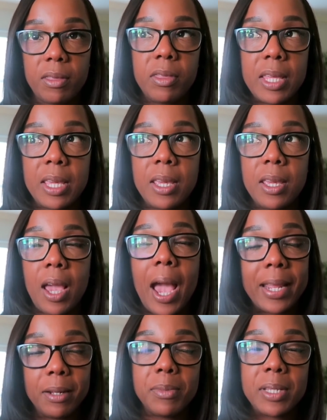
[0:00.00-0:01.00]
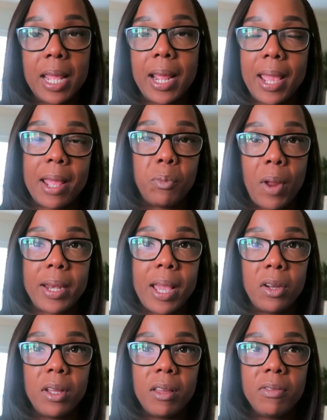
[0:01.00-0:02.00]
the items that I had ran
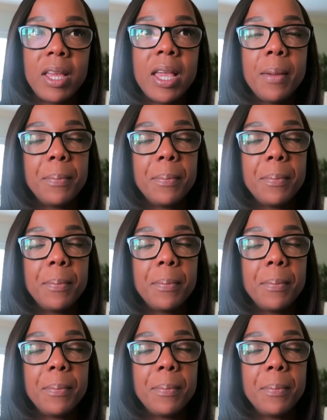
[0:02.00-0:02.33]
out of,